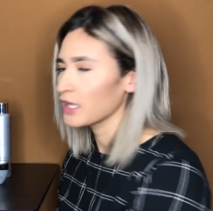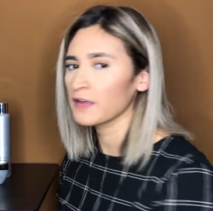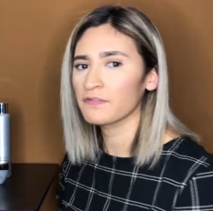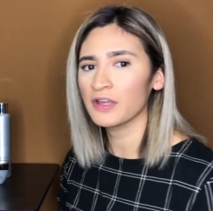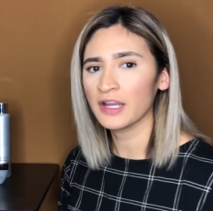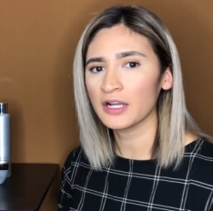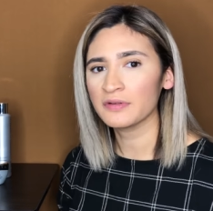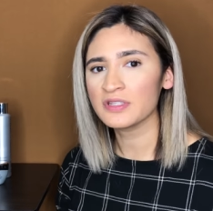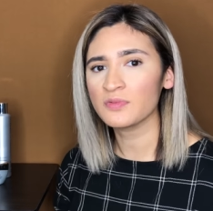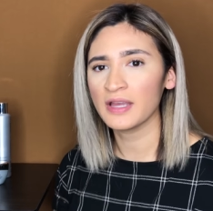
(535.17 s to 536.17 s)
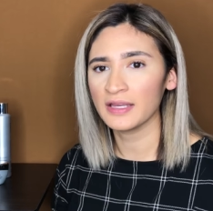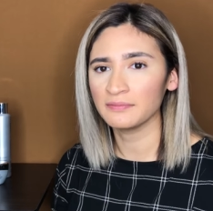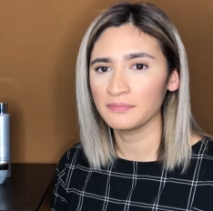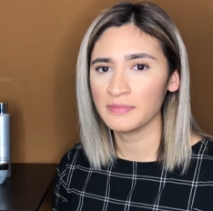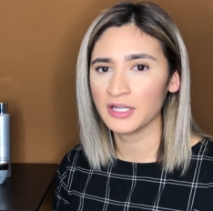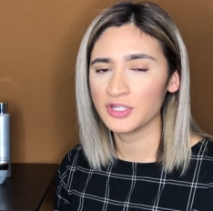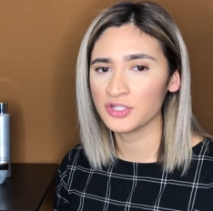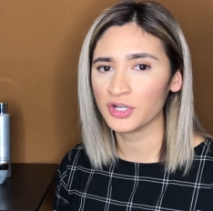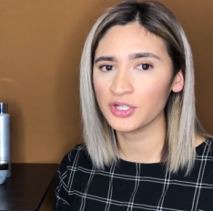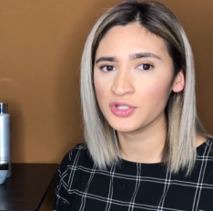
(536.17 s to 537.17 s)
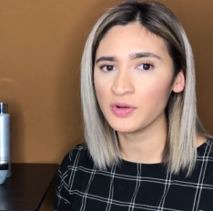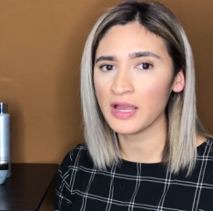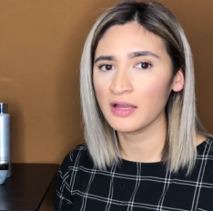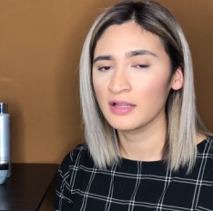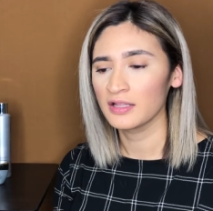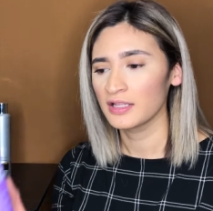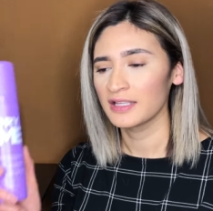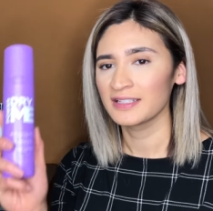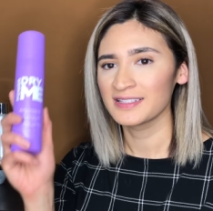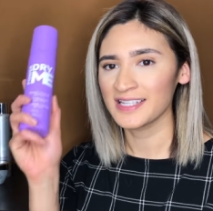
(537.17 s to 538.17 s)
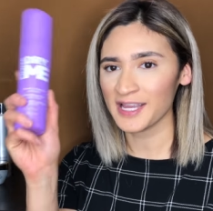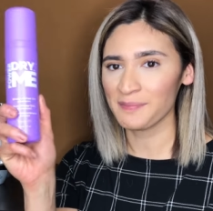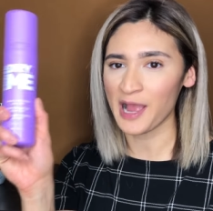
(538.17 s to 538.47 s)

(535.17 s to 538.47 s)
if their hair is wet, make sure you take